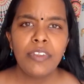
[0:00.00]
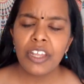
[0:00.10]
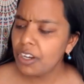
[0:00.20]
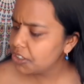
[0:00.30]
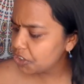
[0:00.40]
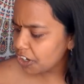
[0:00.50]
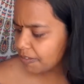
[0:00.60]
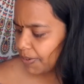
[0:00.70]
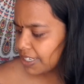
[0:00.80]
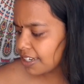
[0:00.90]
not sure
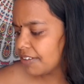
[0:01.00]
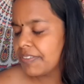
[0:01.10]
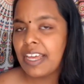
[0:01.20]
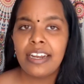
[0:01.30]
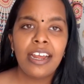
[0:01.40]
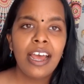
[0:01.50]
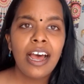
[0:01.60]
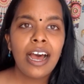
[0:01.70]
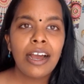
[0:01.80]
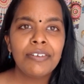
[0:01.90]
of myself, that
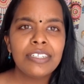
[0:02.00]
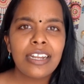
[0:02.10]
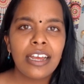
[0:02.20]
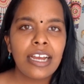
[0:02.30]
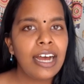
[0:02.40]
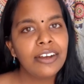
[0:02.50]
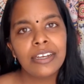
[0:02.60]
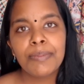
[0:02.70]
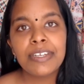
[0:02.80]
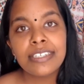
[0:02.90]
I was like, how
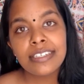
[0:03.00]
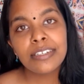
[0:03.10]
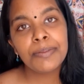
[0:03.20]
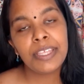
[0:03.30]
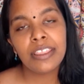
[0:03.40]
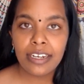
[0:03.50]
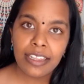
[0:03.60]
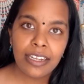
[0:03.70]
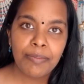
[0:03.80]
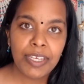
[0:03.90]
can my sister be thinner
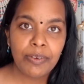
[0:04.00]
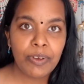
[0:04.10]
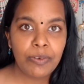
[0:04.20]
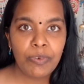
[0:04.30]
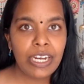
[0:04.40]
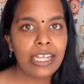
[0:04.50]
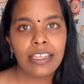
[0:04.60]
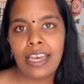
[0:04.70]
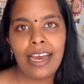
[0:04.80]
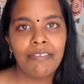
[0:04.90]
than me when we
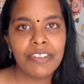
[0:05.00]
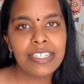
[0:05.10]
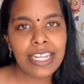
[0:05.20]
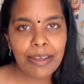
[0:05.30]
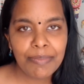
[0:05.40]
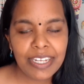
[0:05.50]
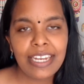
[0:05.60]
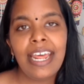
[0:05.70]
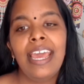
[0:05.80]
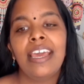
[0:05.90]
like have the same
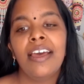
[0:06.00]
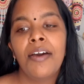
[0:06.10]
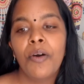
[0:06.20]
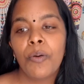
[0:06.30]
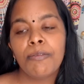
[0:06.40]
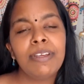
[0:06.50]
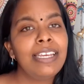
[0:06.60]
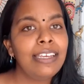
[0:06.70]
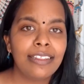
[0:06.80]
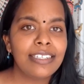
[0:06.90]
DNA, when we
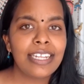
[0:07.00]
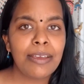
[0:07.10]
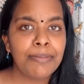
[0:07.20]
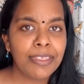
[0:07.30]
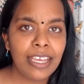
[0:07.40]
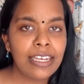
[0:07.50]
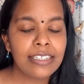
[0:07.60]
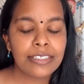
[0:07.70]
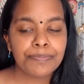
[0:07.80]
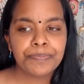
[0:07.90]
eat the same
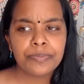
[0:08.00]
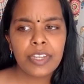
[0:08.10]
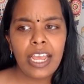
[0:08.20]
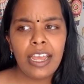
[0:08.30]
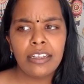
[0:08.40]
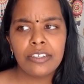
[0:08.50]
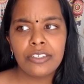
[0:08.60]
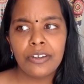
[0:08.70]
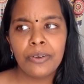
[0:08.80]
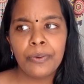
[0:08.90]
things? And
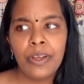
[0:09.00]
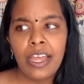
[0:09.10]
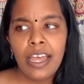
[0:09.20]
so